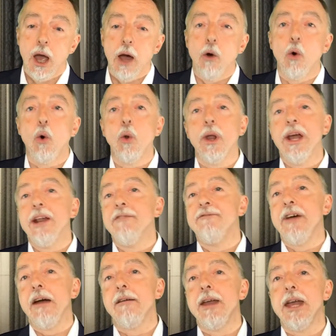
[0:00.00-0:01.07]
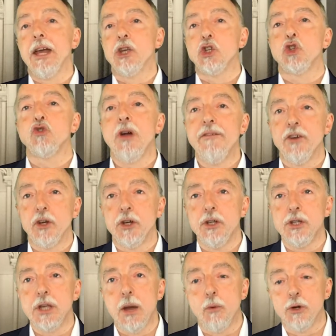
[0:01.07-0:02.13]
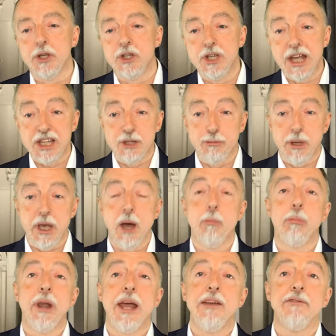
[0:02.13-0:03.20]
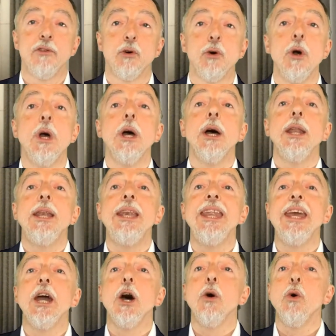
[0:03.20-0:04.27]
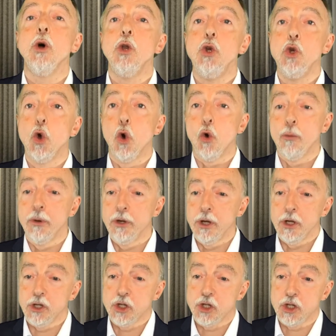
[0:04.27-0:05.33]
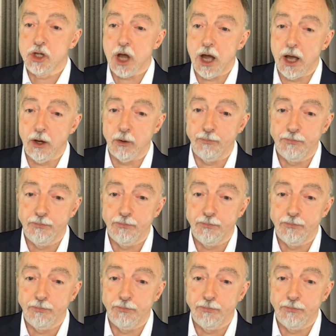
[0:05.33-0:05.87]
all in a very extravagant and what is said to be a playful neo-Norman style.